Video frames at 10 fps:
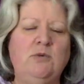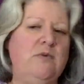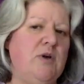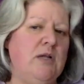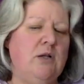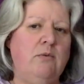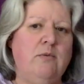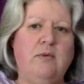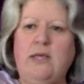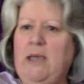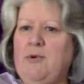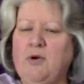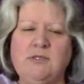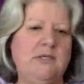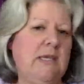We've got a little, came
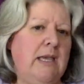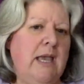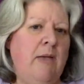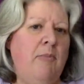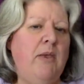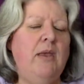across this hiccup.